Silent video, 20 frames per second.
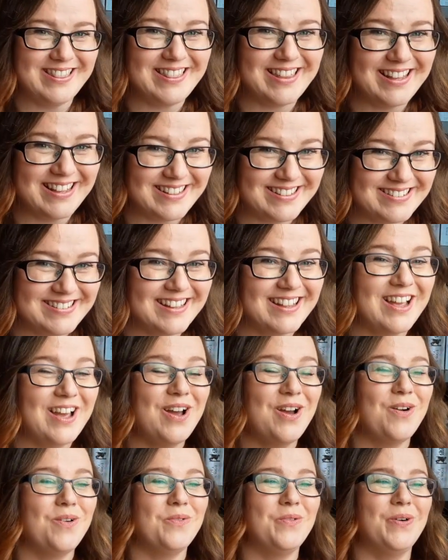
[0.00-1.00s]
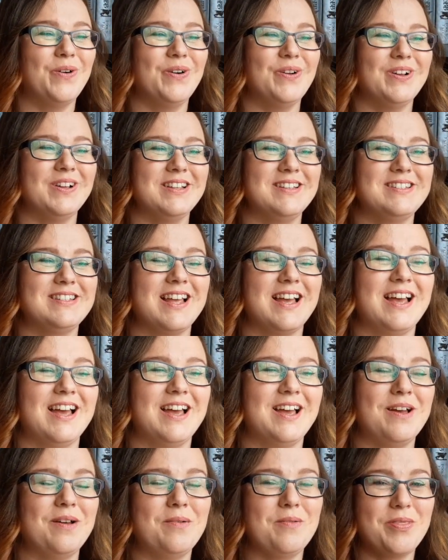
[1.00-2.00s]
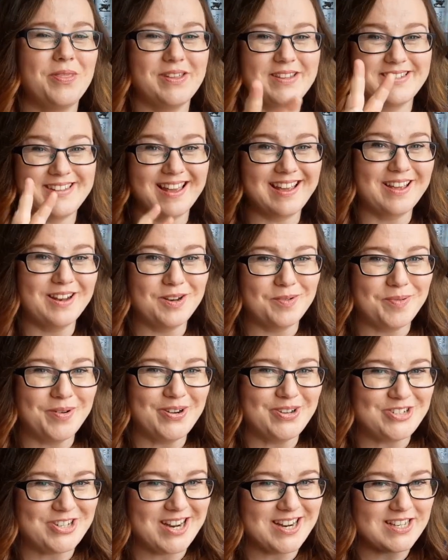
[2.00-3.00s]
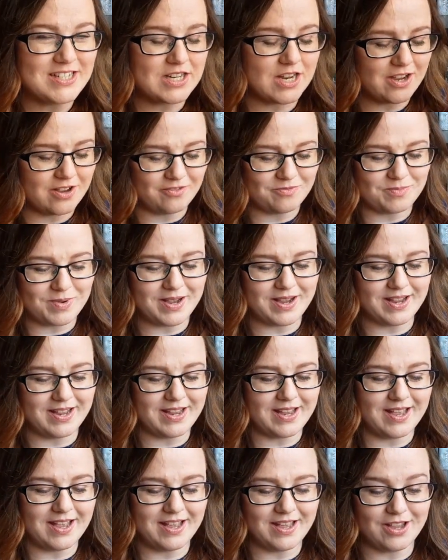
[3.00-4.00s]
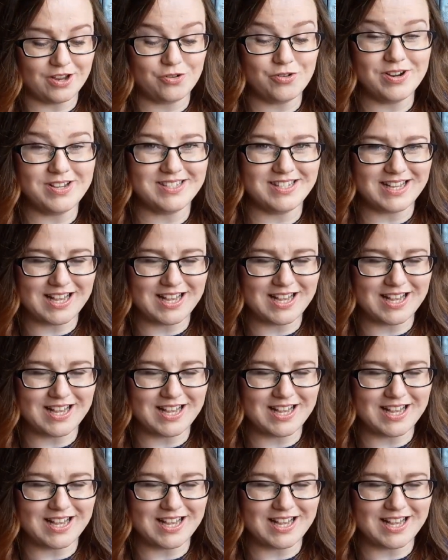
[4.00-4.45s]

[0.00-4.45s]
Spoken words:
this was the second project of my crazy